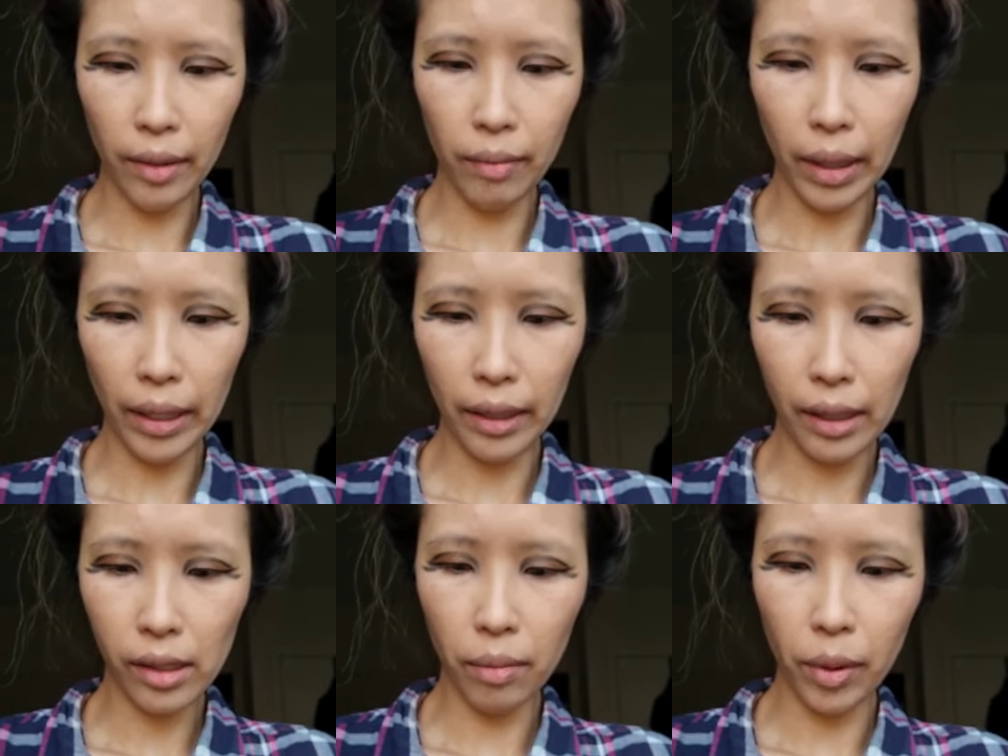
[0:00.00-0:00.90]
My
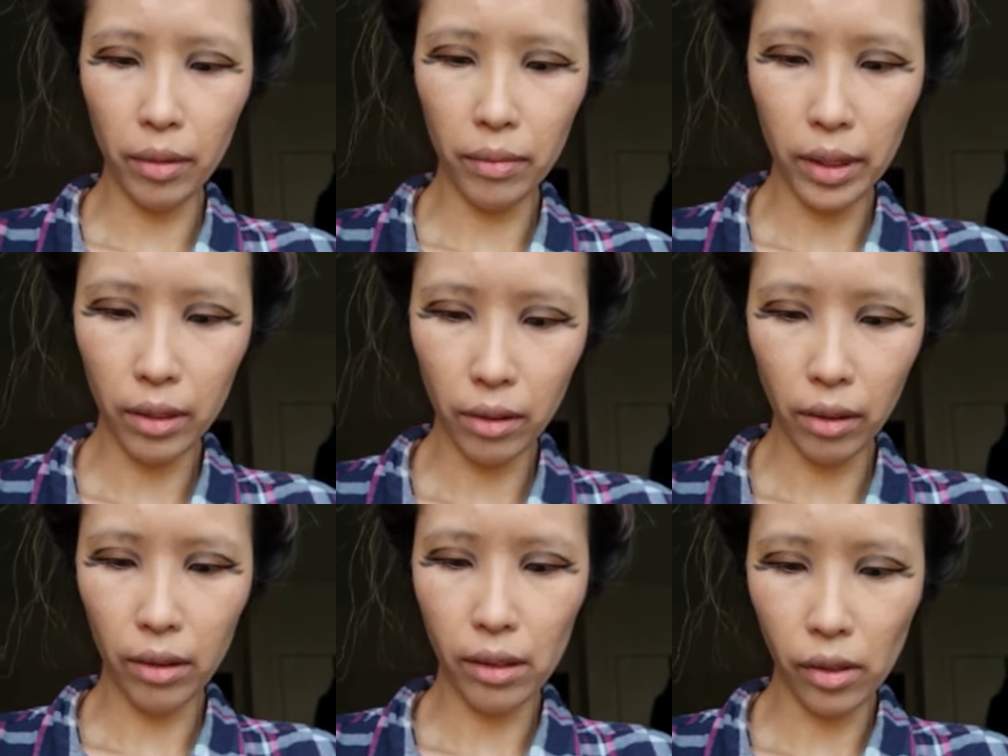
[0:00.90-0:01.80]
next appointment
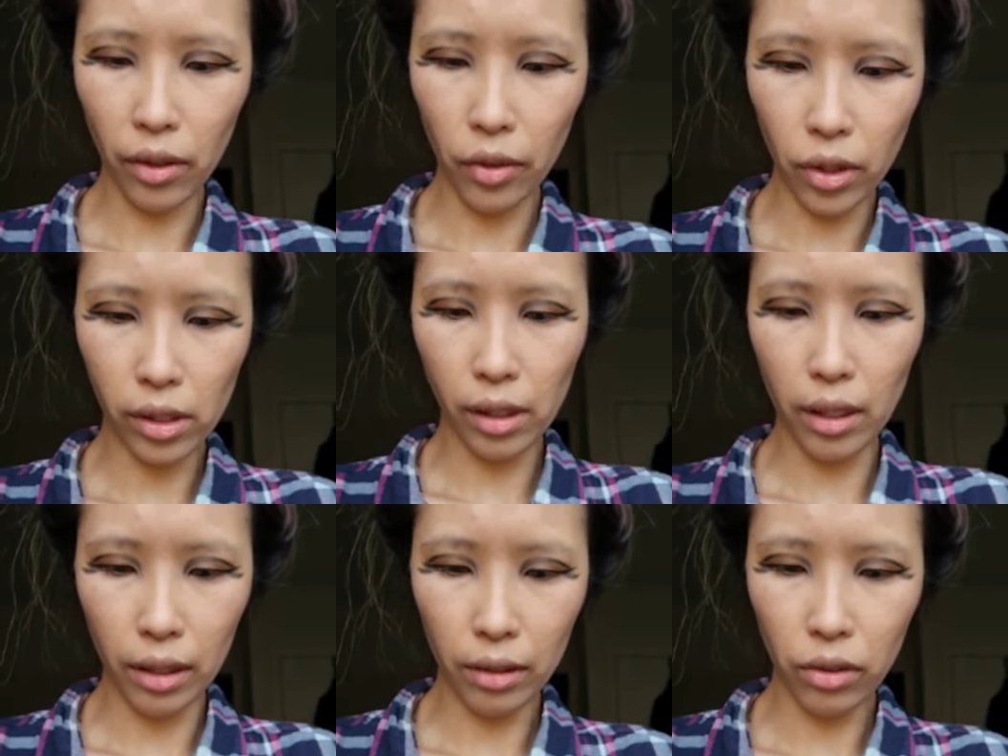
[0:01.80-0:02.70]
is on
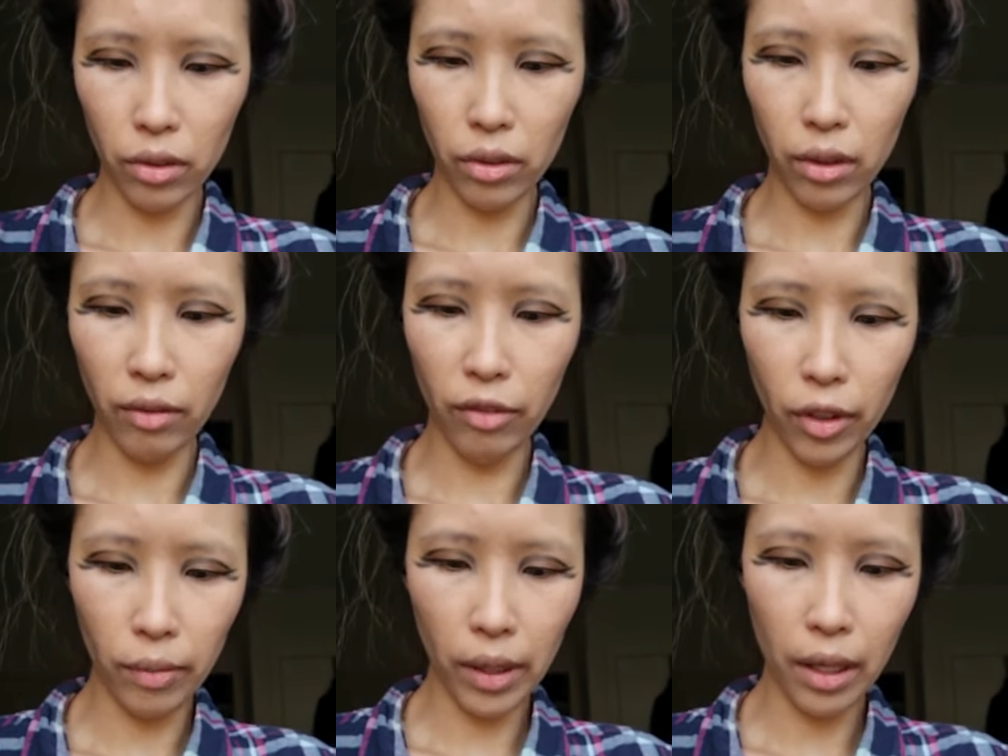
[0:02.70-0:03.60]
Thursday to
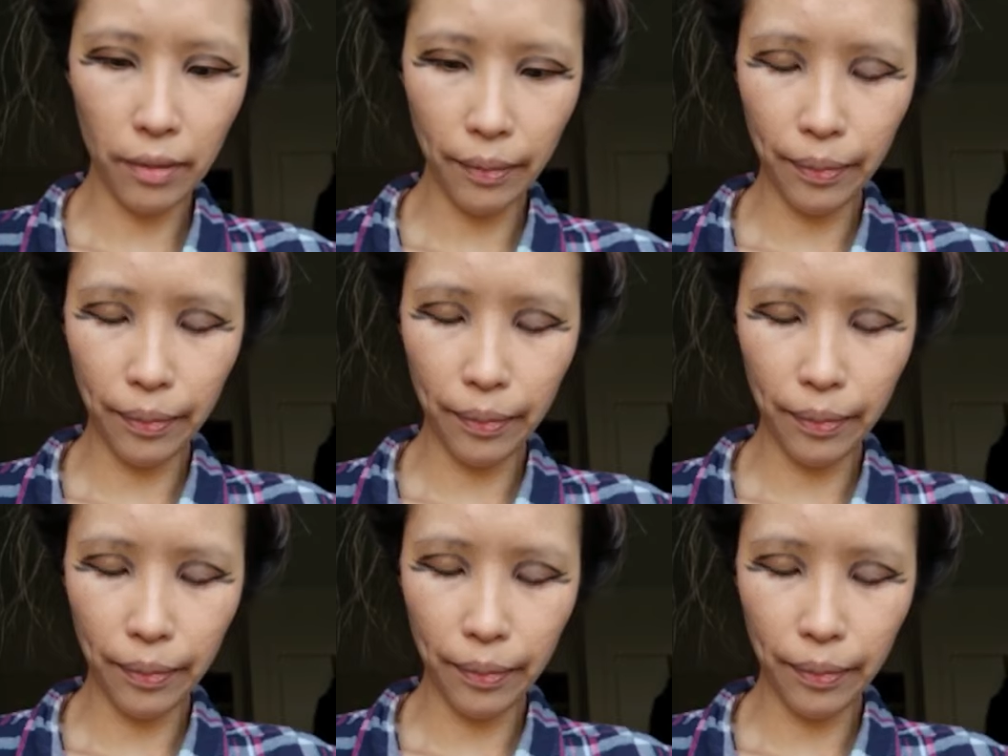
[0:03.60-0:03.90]
confirm that.